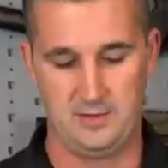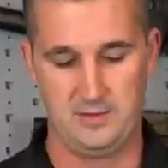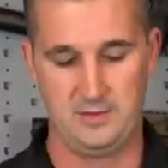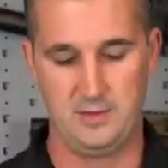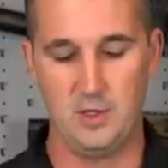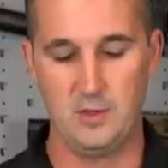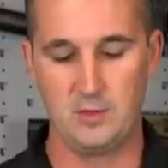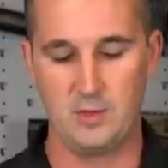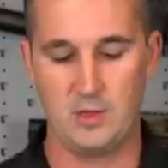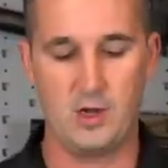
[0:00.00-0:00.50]

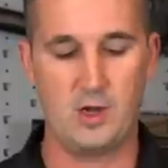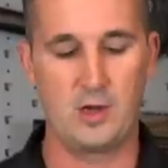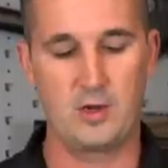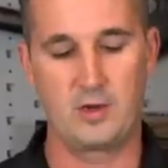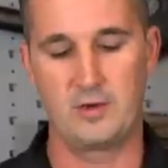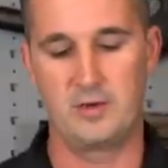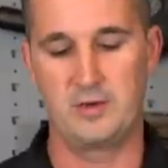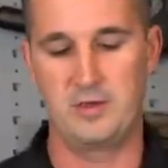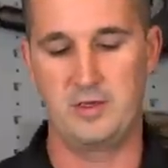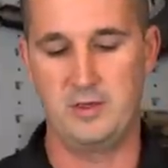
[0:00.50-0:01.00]
no
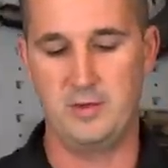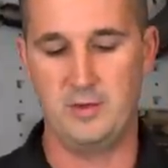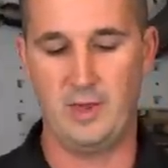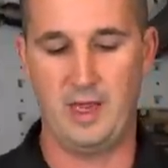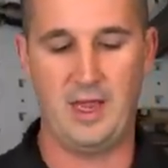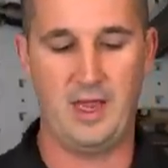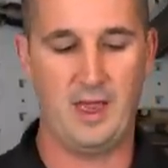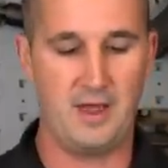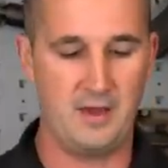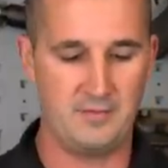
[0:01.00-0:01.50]
longer do you
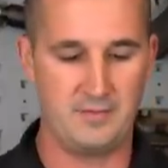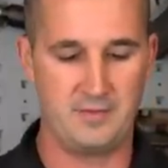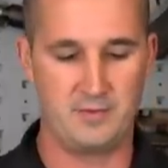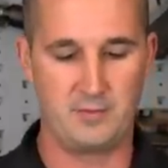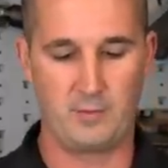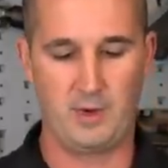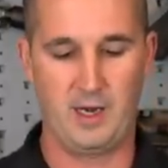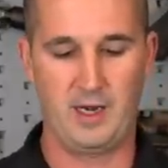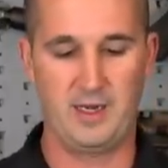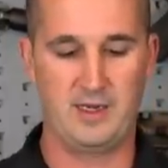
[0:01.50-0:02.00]
have the
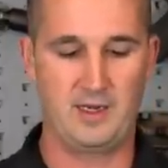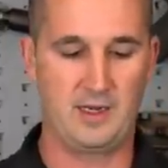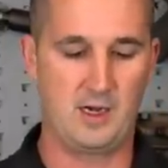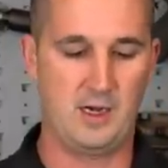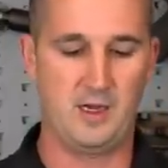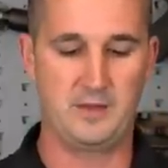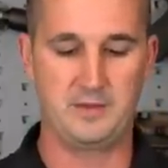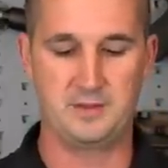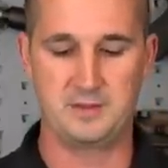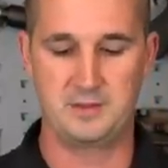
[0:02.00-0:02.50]
writing
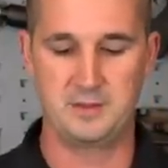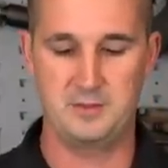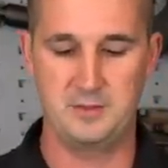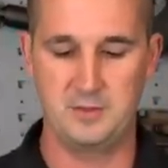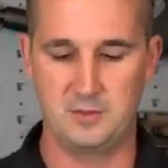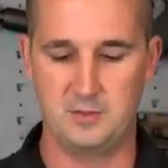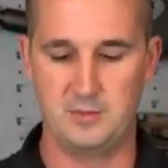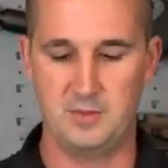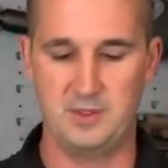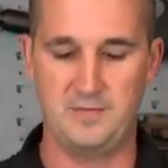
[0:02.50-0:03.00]
on the tube.